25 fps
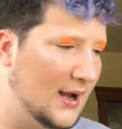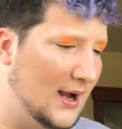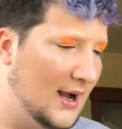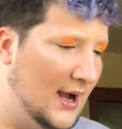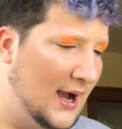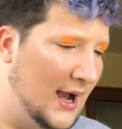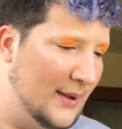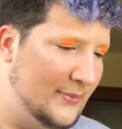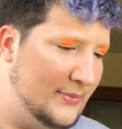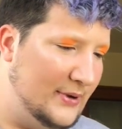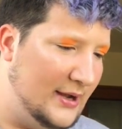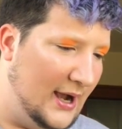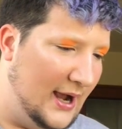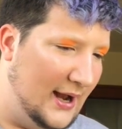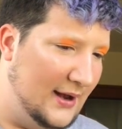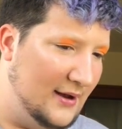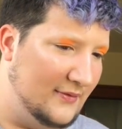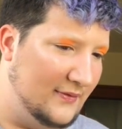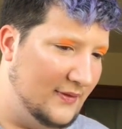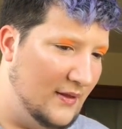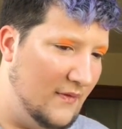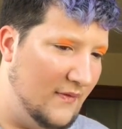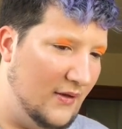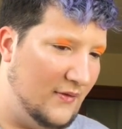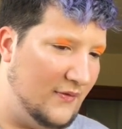I'm kind
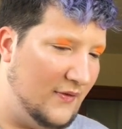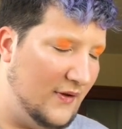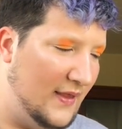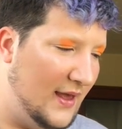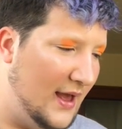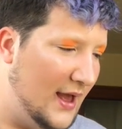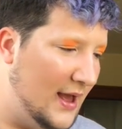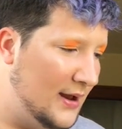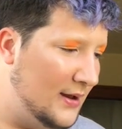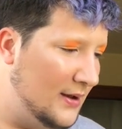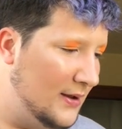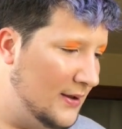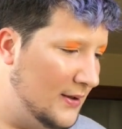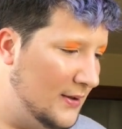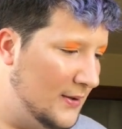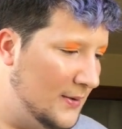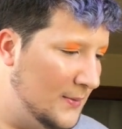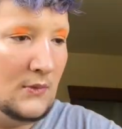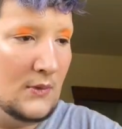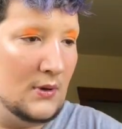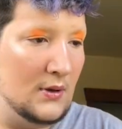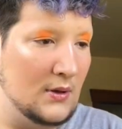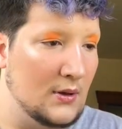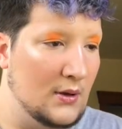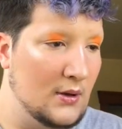of living for that.
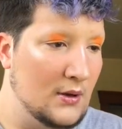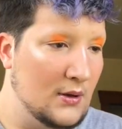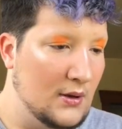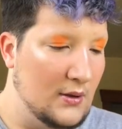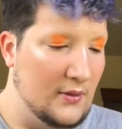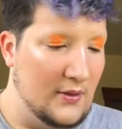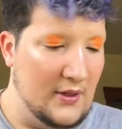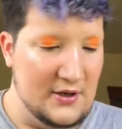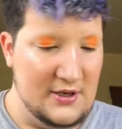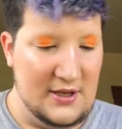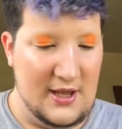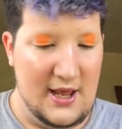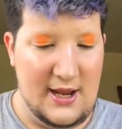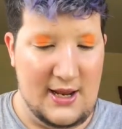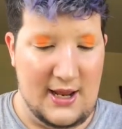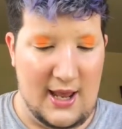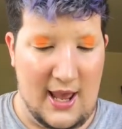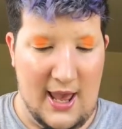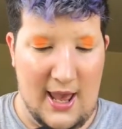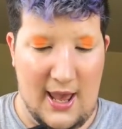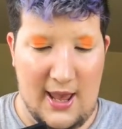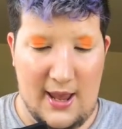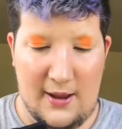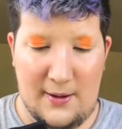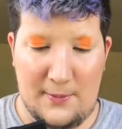And then take
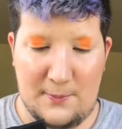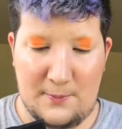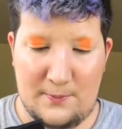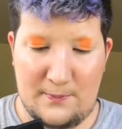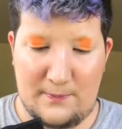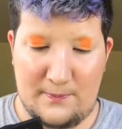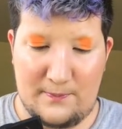I